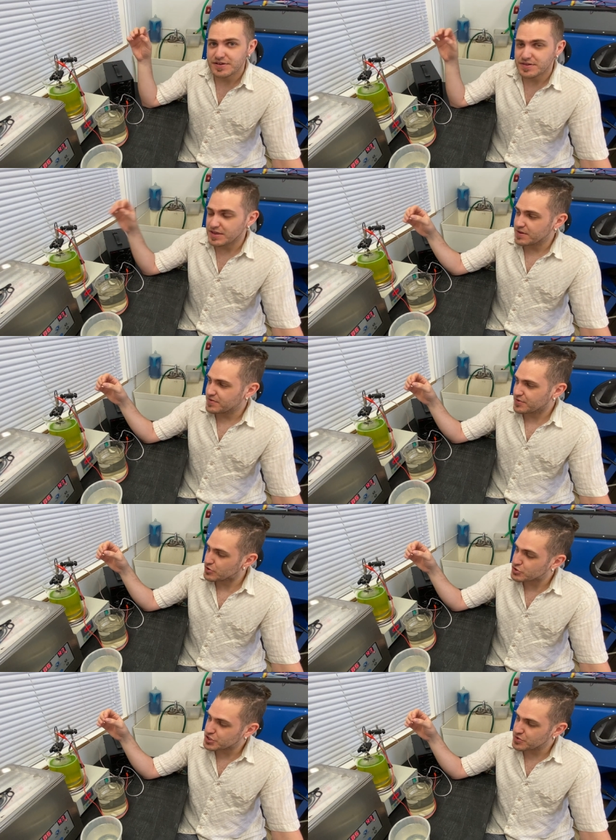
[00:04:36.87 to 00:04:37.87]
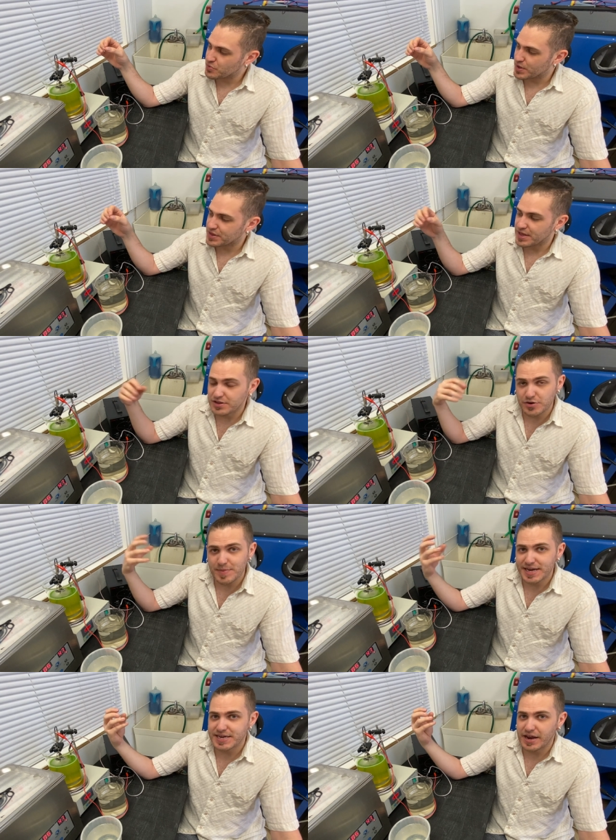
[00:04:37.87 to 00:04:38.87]
the solution with a little
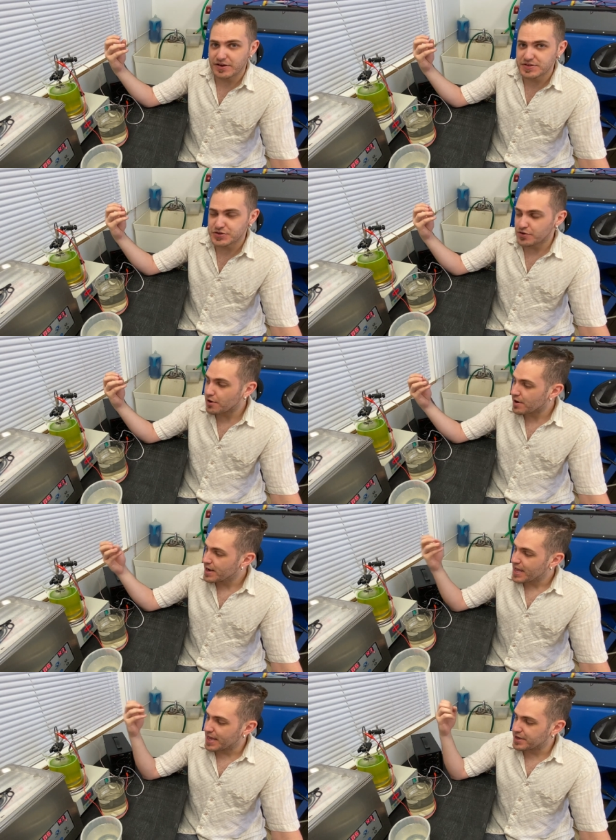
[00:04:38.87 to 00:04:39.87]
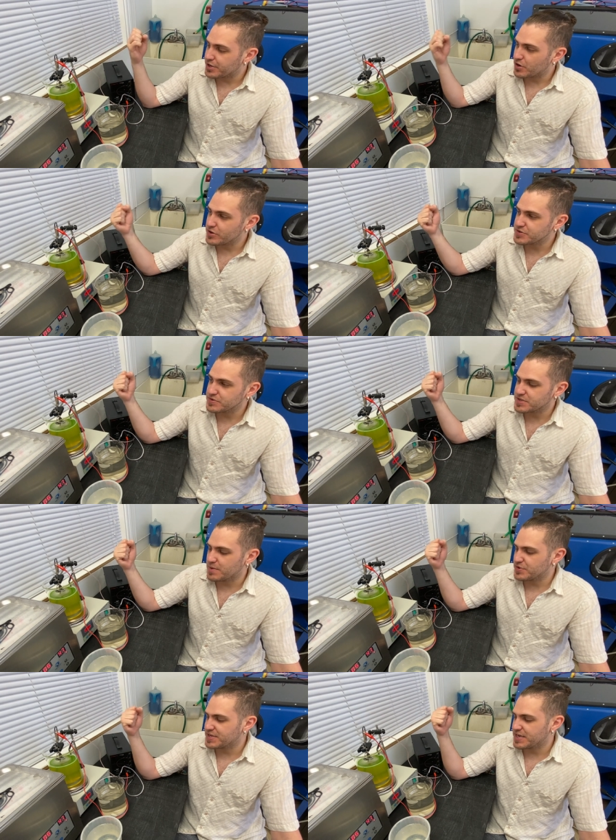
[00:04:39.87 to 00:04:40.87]
magnetic stirrer, and it can also
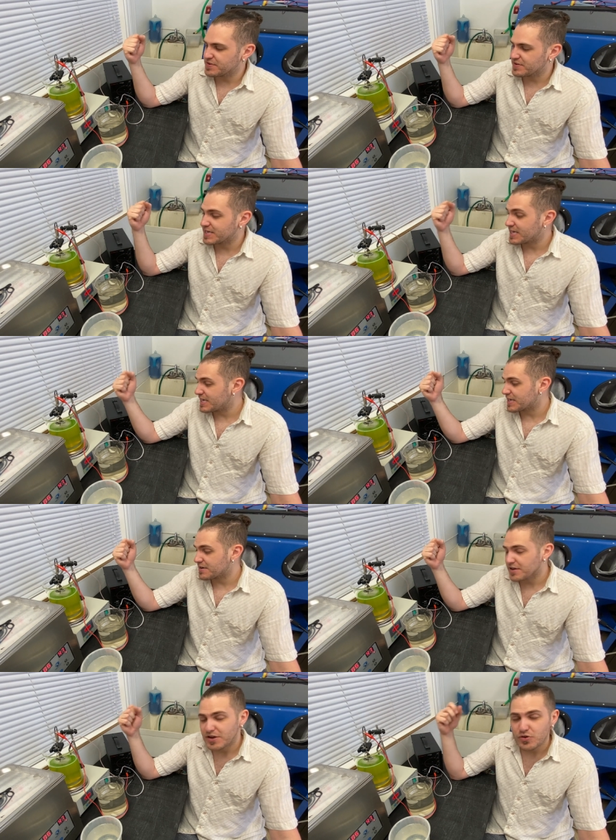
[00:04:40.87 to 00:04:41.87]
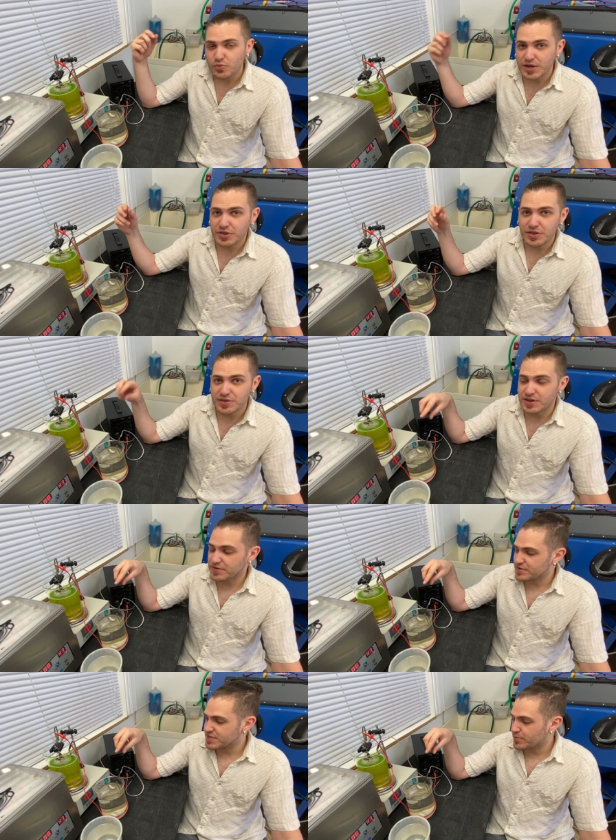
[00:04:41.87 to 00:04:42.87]
simultaneously heat it with
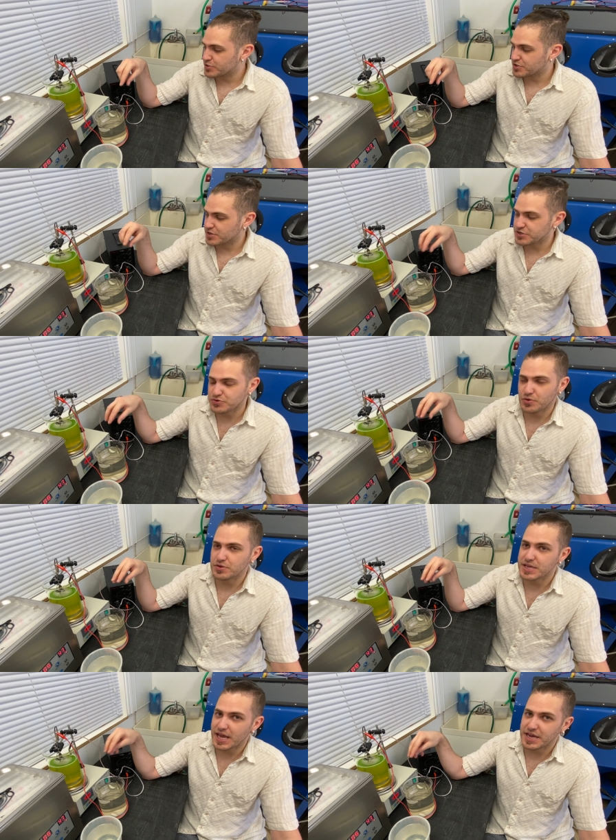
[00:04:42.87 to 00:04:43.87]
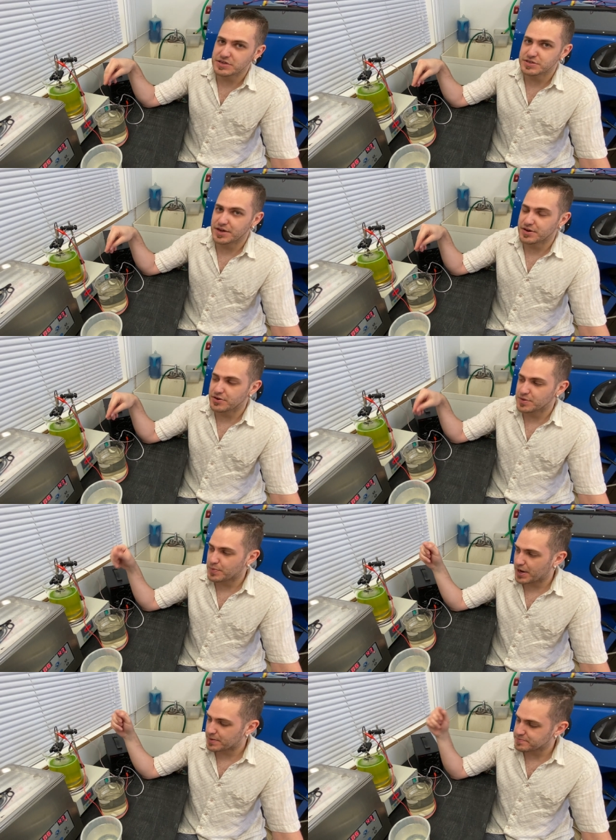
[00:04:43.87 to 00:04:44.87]
this temperature controlled gauge down here at the
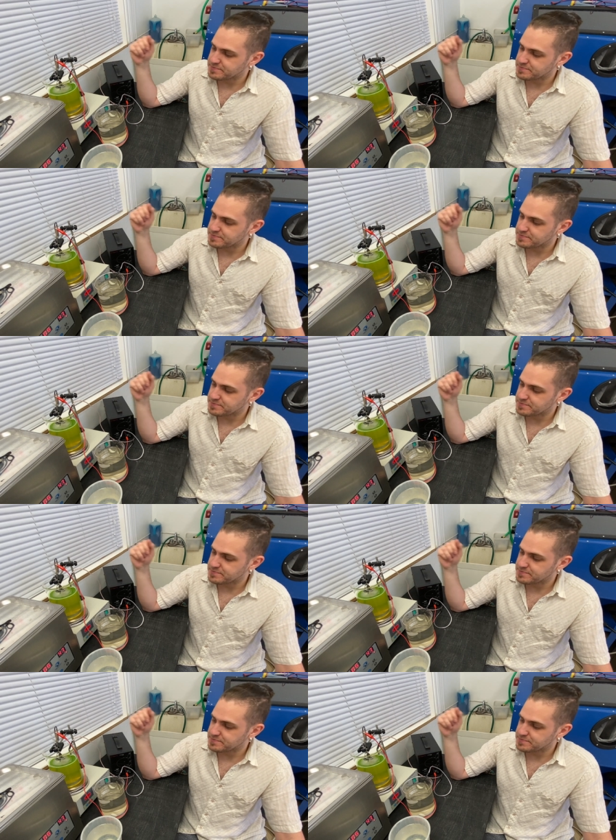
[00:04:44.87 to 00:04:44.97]
bottom.